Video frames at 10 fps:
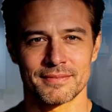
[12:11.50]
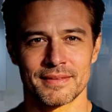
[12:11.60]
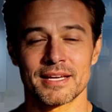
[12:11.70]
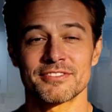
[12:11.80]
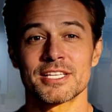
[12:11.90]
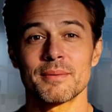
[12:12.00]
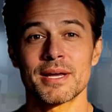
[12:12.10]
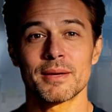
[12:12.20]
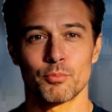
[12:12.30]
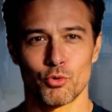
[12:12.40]
If
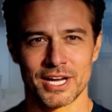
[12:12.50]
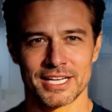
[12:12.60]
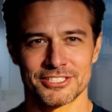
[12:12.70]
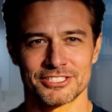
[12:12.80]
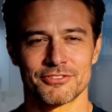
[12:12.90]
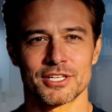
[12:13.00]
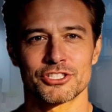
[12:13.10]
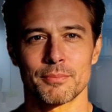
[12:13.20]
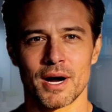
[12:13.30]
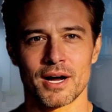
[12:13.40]
something breaks, if there's
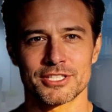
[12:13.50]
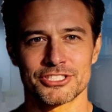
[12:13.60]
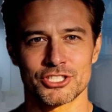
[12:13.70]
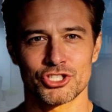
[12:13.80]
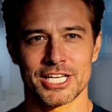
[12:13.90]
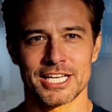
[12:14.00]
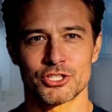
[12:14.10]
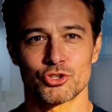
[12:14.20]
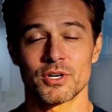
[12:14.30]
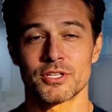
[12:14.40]
a policy
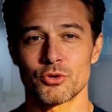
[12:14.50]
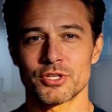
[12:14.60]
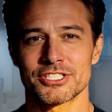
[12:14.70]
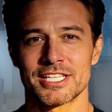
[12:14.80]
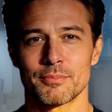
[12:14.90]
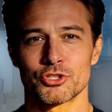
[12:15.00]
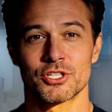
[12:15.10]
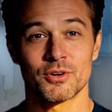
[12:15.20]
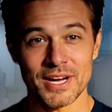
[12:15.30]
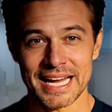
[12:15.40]
change or a new
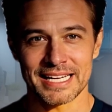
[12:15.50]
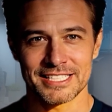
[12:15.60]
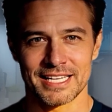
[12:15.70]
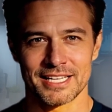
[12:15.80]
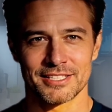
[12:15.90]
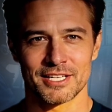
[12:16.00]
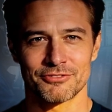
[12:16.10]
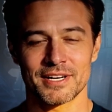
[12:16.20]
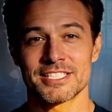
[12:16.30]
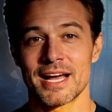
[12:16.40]
exemption or anything that
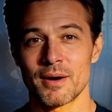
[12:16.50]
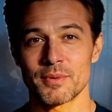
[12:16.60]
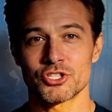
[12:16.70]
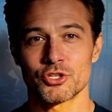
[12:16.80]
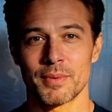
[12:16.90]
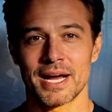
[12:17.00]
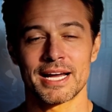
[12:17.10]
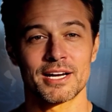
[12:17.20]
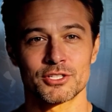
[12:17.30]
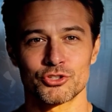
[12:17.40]
affects how much you're
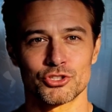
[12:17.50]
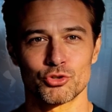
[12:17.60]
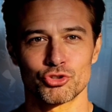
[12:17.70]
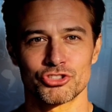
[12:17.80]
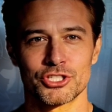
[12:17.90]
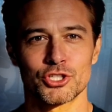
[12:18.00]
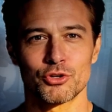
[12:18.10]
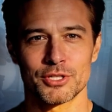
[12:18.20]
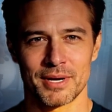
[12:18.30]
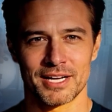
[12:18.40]
paying on your Social
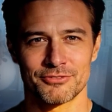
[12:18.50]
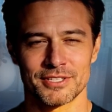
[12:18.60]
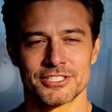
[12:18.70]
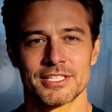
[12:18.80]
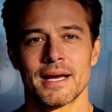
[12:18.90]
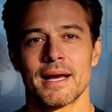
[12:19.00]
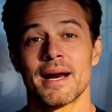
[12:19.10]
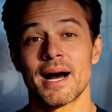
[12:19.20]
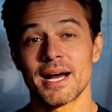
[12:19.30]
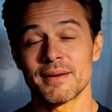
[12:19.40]
Security benefits,
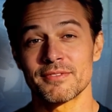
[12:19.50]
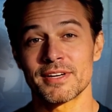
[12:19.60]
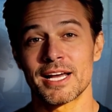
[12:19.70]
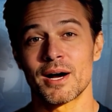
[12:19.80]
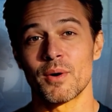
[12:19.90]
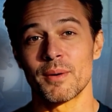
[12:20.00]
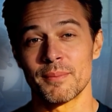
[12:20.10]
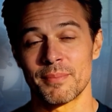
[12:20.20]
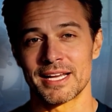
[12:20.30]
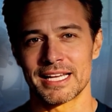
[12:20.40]
I'll have a video up
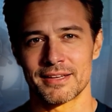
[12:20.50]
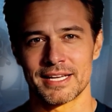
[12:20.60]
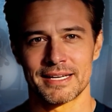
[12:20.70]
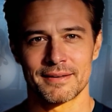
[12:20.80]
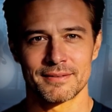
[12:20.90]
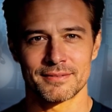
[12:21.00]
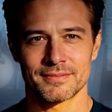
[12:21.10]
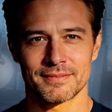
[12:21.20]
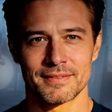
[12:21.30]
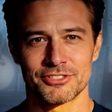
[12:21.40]
immediately.
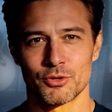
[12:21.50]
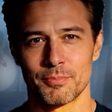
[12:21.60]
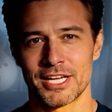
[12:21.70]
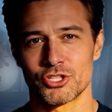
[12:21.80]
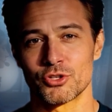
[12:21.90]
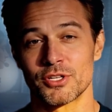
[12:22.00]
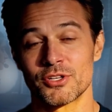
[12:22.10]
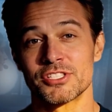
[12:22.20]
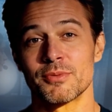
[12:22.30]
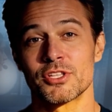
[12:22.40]
So make sure you're
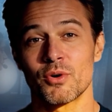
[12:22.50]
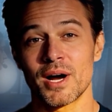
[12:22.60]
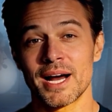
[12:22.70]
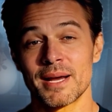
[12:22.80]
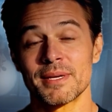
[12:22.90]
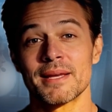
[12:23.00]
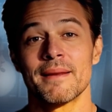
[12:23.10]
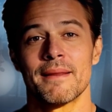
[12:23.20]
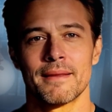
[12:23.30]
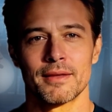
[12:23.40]
subscribed,
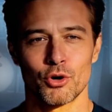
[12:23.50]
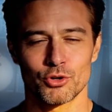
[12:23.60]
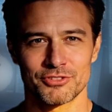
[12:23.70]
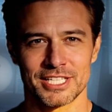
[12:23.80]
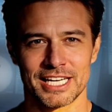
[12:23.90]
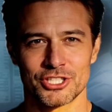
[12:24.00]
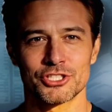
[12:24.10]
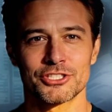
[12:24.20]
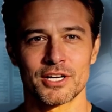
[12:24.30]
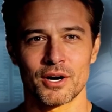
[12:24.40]

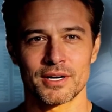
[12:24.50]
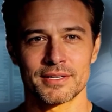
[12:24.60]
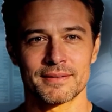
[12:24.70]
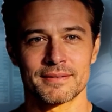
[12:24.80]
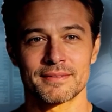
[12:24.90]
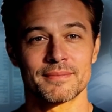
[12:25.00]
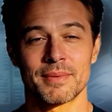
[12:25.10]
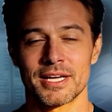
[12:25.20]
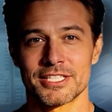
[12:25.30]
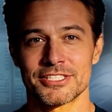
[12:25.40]
notifications on,
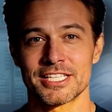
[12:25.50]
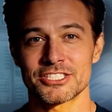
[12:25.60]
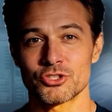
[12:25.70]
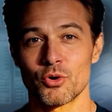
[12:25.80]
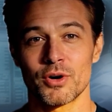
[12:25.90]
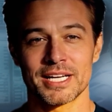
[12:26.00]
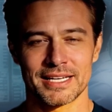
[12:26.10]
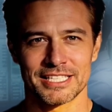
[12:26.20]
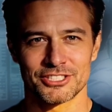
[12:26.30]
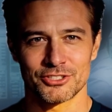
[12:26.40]
because this story
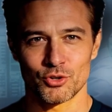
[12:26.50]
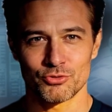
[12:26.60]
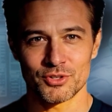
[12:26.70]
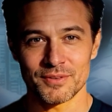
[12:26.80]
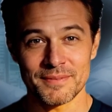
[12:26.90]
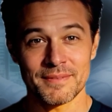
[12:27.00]
isn't over.